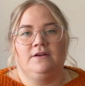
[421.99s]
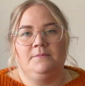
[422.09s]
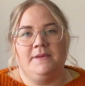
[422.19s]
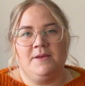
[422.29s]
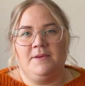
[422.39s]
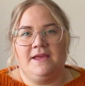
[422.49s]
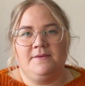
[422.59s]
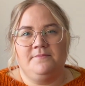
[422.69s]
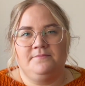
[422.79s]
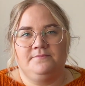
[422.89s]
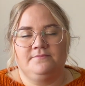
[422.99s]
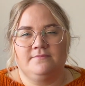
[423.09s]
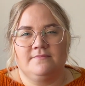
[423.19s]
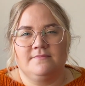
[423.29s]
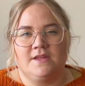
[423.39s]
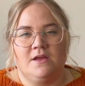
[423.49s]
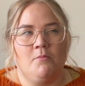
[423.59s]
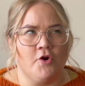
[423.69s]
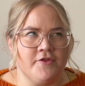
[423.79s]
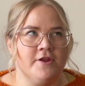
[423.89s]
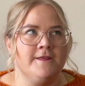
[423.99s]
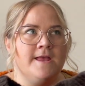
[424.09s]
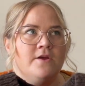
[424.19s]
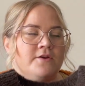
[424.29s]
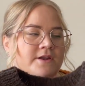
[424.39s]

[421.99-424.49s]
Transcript: maybe more than a year,